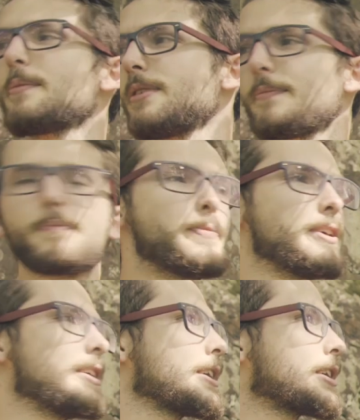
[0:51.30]
I'd be
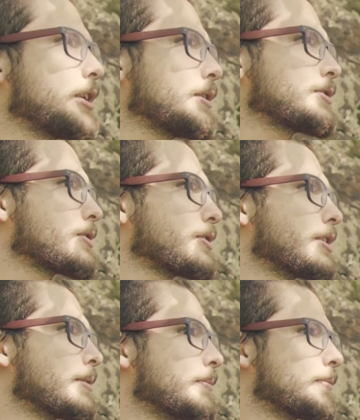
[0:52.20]
peeing closer to
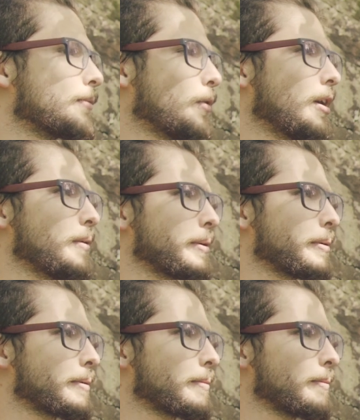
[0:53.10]
him while we
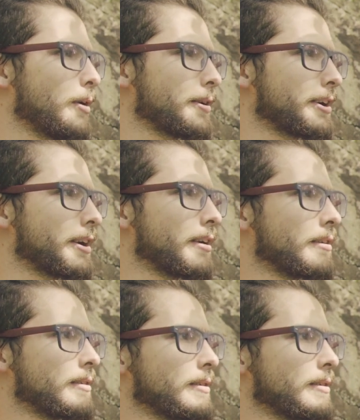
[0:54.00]
were walking.